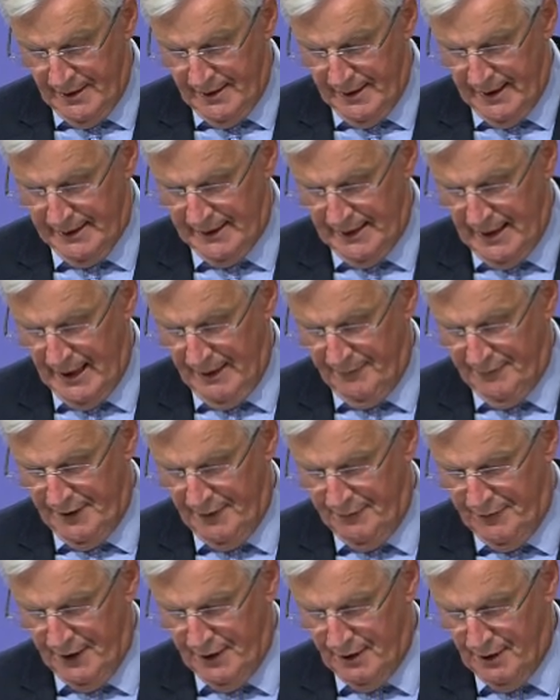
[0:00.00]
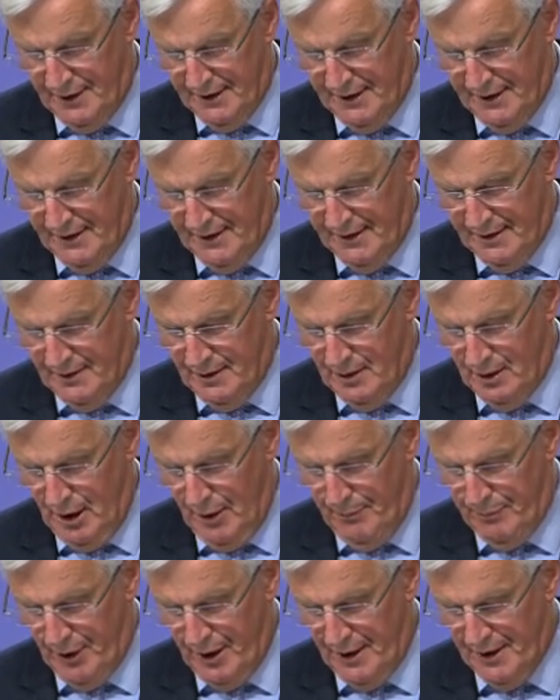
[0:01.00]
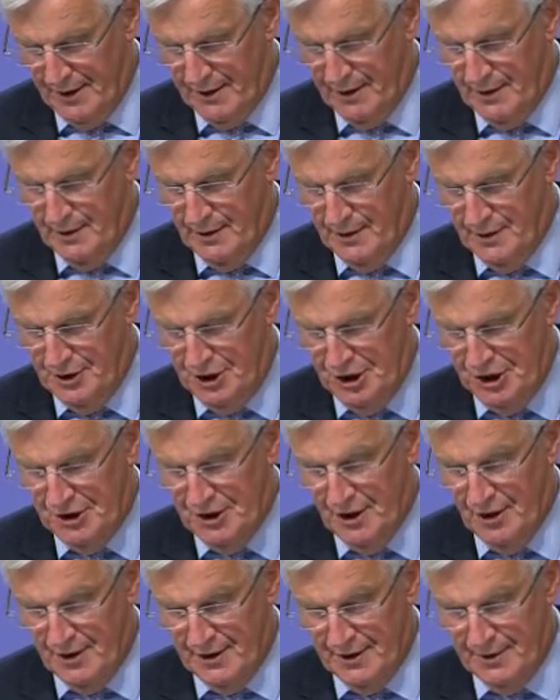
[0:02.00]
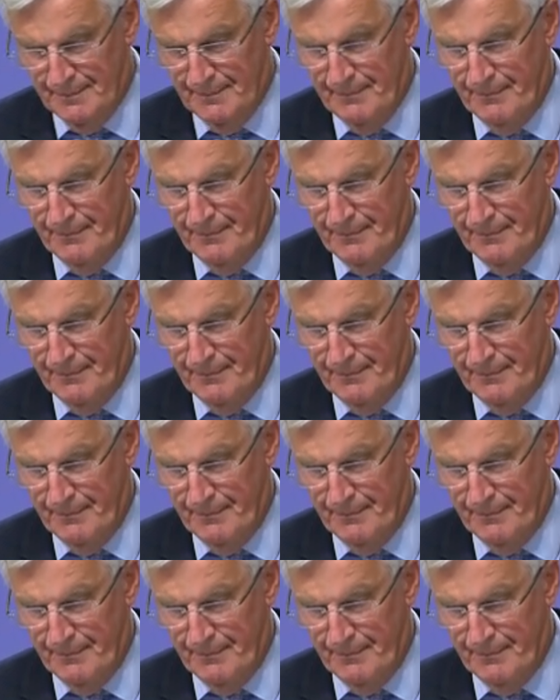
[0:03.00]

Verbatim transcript: that have difficulties applying digitally.